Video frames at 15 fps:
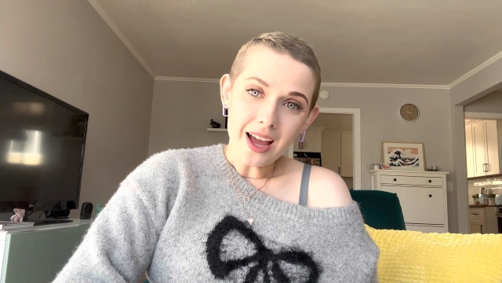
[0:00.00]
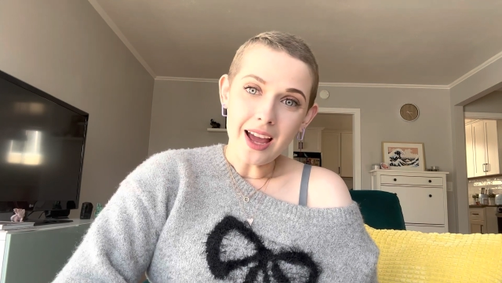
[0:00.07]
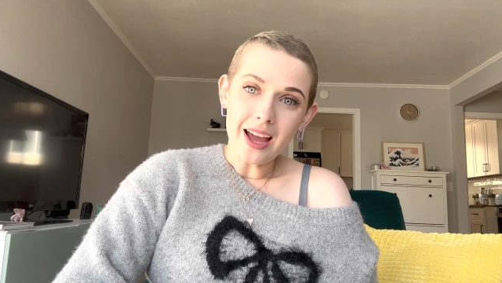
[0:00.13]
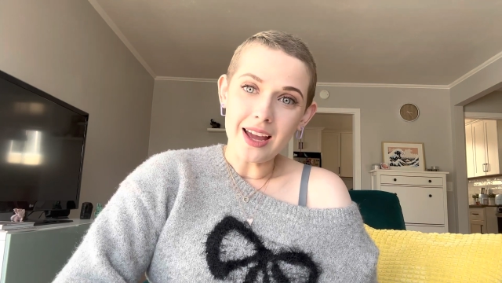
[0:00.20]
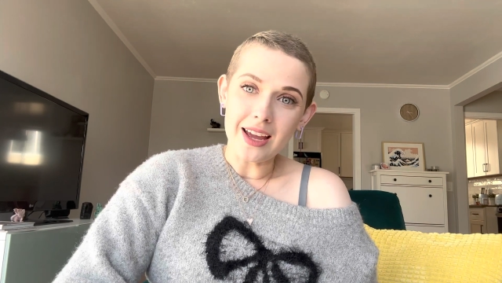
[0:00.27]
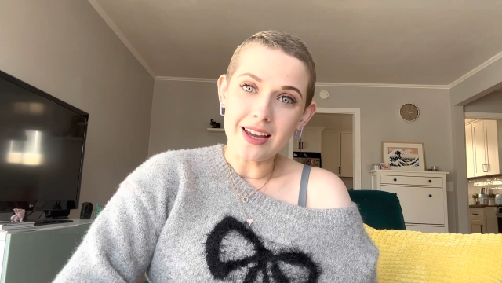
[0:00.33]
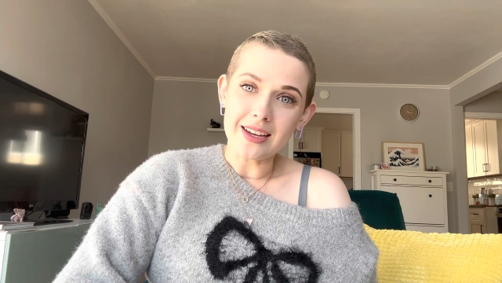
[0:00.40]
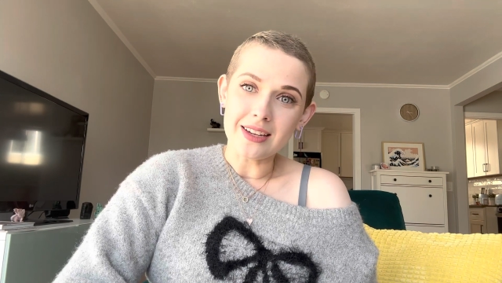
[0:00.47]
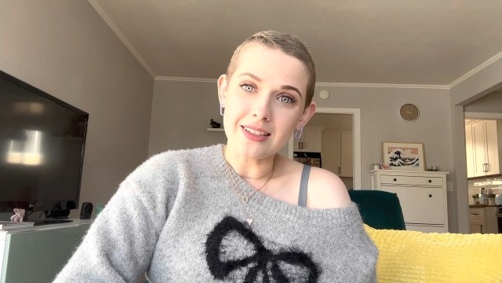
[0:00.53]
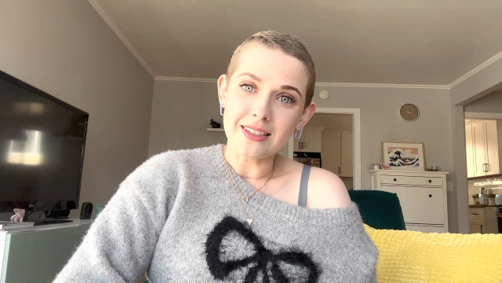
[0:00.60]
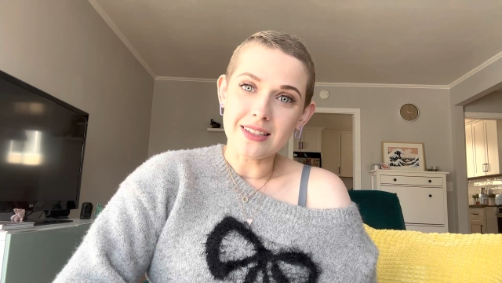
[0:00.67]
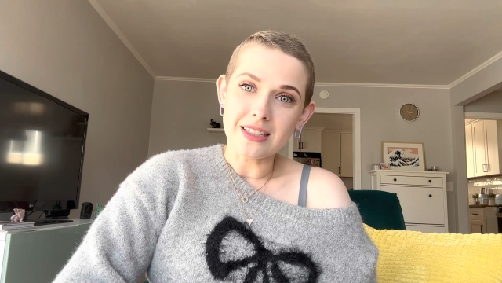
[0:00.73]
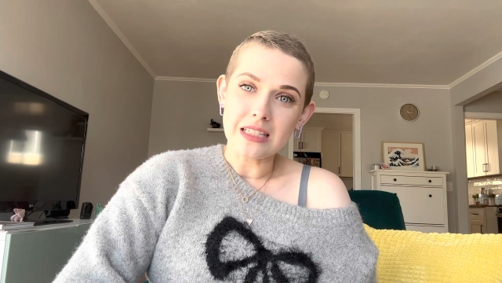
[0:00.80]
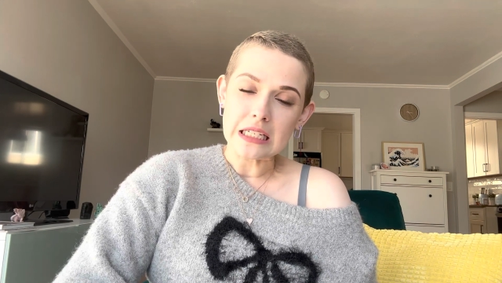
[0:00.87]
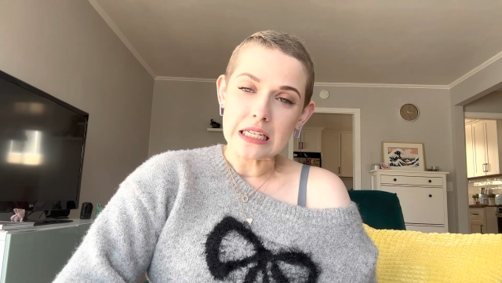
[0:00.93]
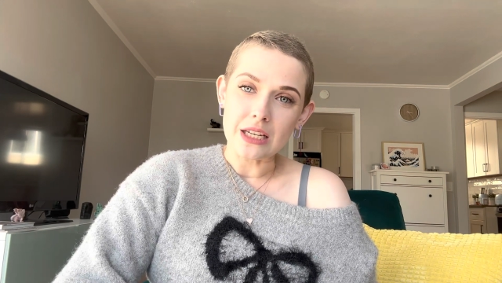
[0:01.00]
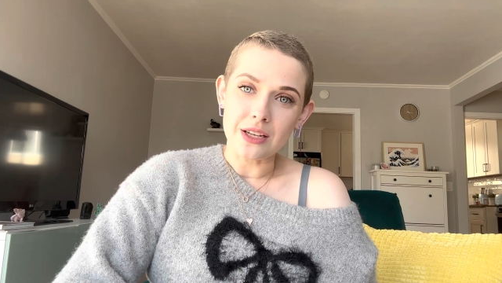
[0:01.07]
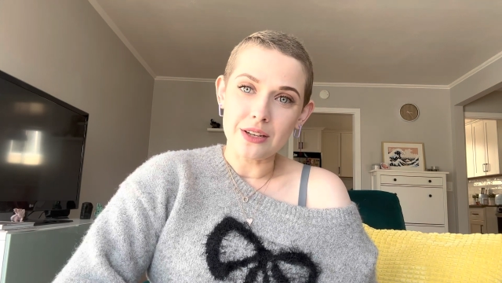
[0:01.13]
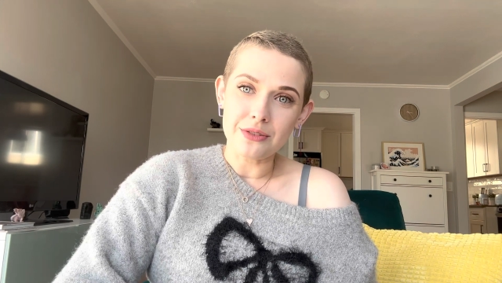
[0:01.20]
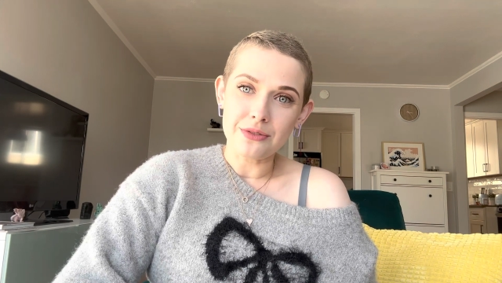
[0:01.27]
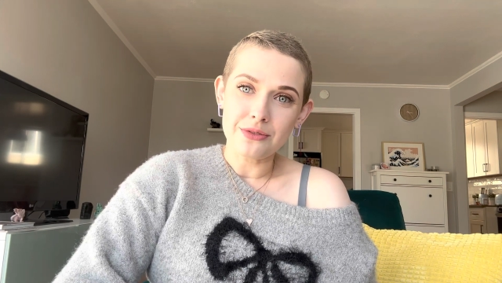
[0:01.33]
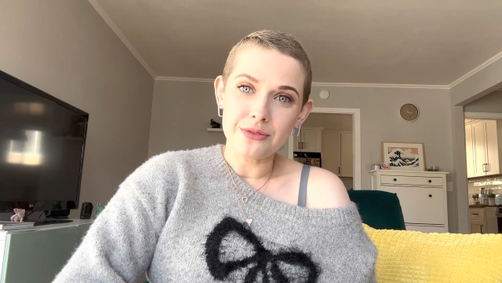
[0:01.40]
And
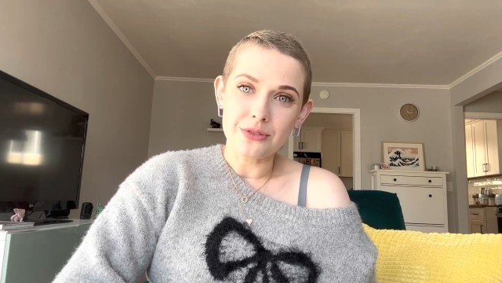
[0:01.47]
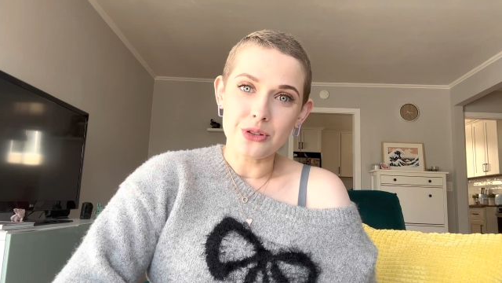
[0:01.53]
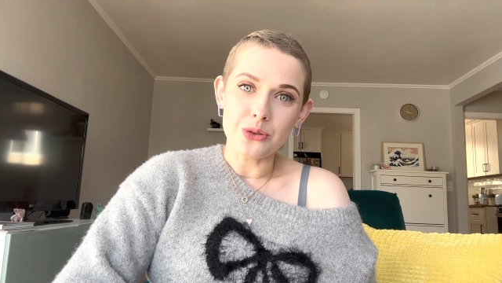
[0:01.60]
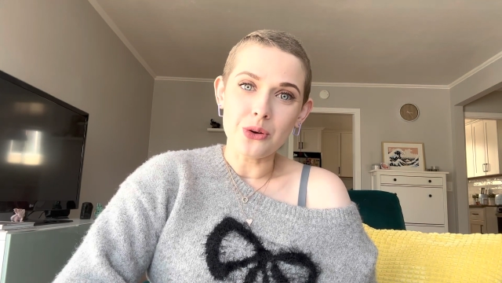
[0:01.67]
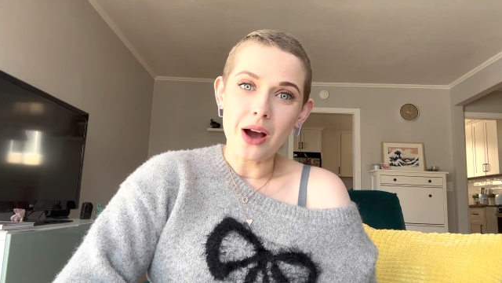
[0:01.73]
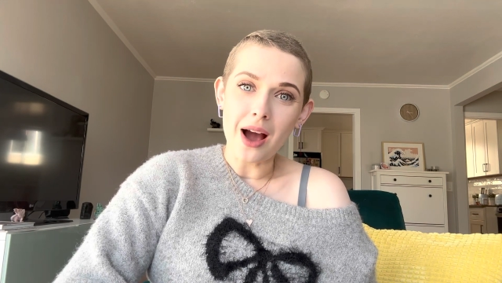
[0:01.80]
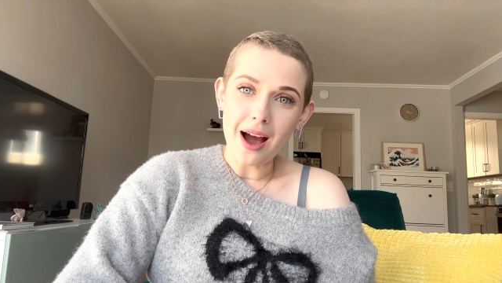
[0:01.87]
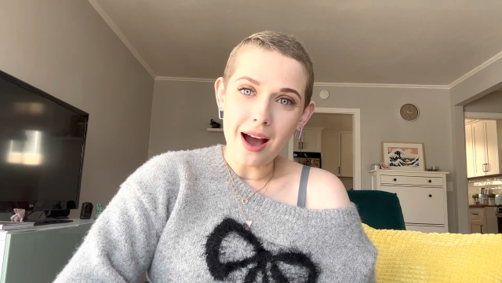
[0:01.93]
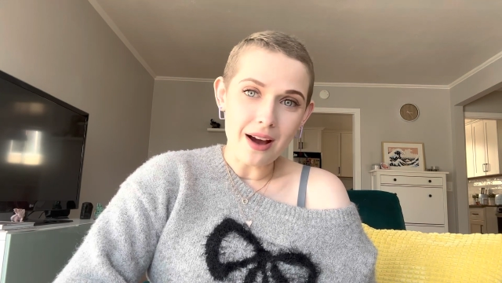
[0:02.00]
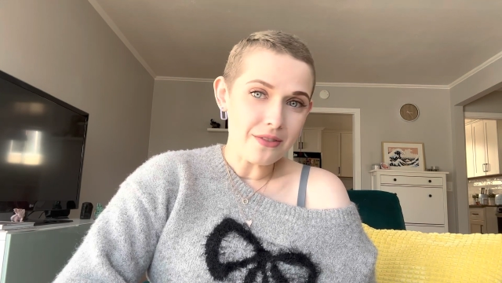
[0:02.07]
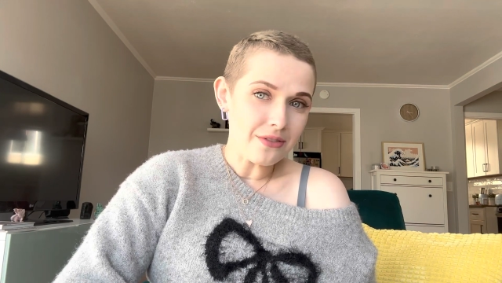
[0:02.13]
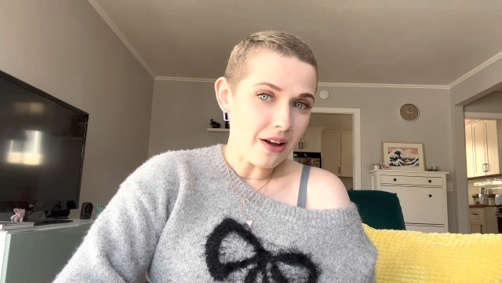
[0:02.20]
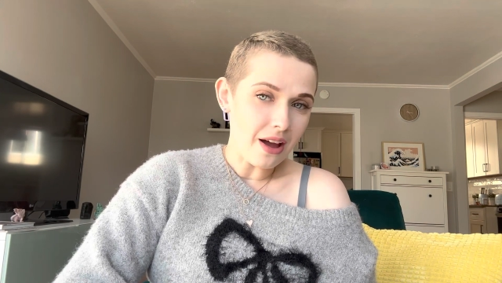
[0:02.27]
if you have